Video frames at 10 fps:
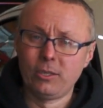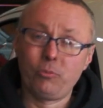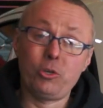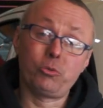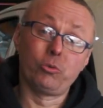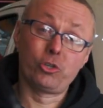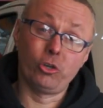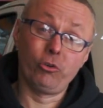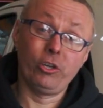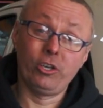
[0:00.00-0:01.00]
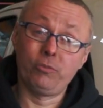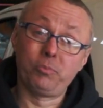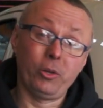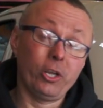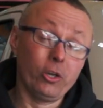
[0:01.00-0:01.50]
which we'll show you in
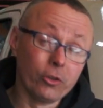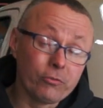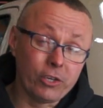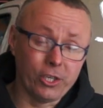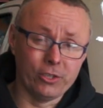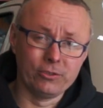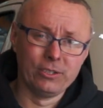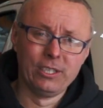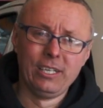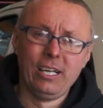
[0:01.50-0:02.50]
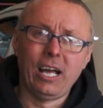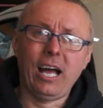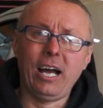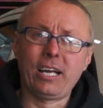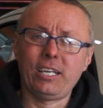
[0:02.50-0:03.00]
probably another video,
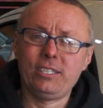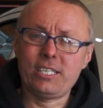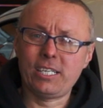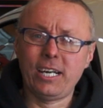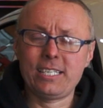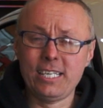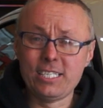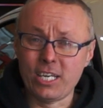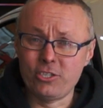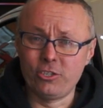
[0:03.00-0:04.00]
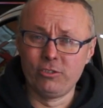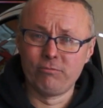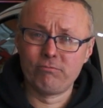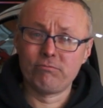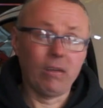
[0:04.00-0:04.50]
I can disconnect each engine
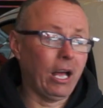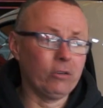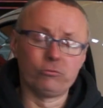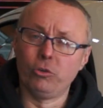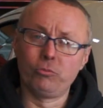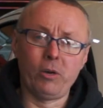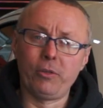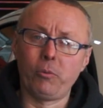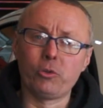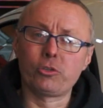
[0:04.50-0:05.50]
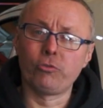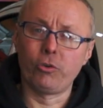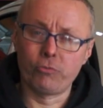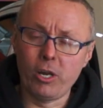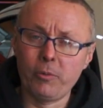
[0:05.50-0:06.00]
and run whether I want to run a
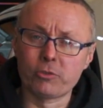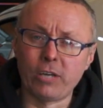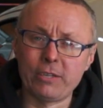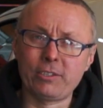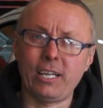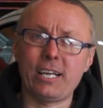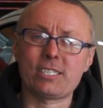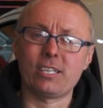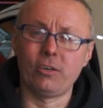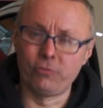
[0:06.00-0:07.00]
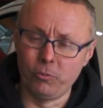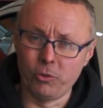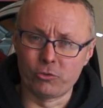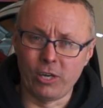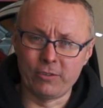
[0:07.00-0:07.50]
rear wheel drive class, a front
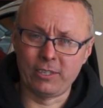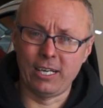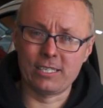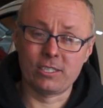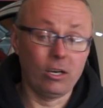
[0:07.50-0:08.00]
wheel drive class